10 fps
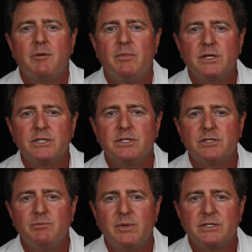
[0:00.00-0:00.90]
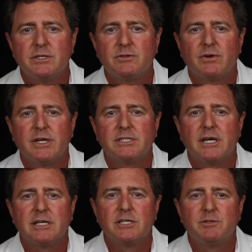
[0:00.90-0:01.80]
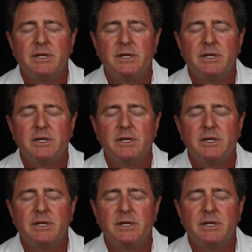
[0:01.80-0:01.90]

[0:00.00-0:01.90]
business-to-business franchises,